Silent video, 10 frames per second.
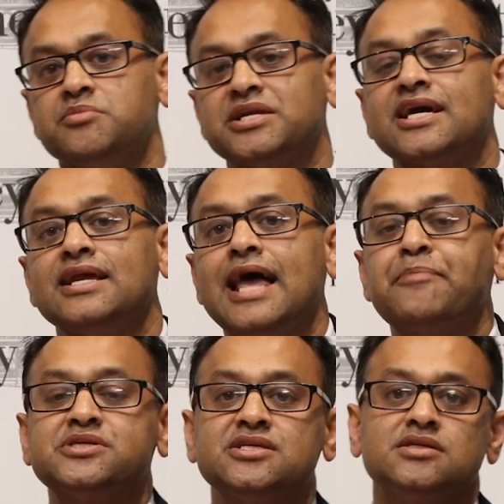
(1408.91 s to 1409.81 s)
I mean,
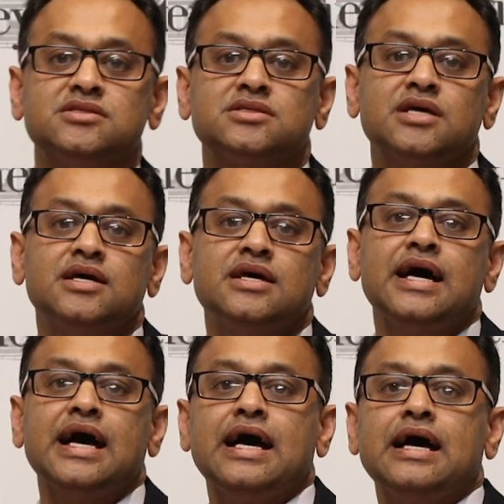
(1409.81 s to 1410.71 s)
collapses
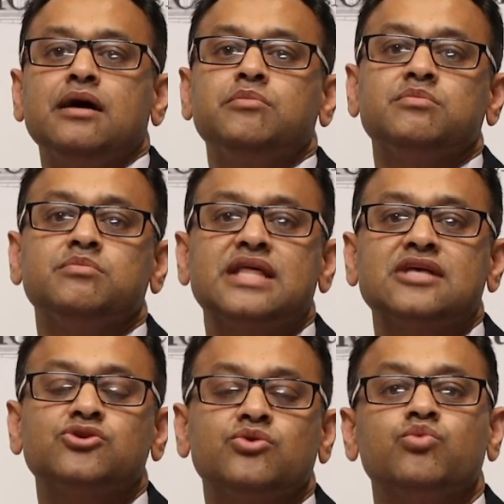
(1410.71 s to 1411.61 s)

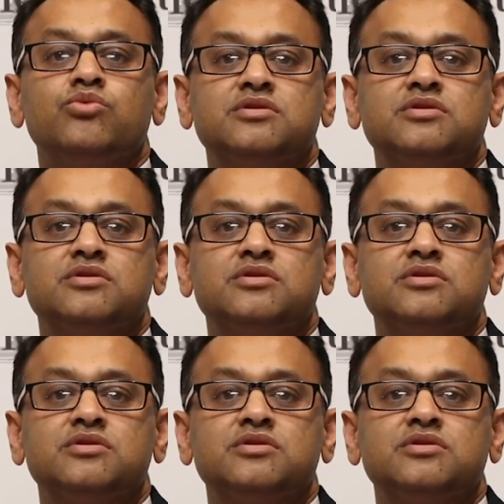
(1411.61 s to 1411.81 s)
that sort of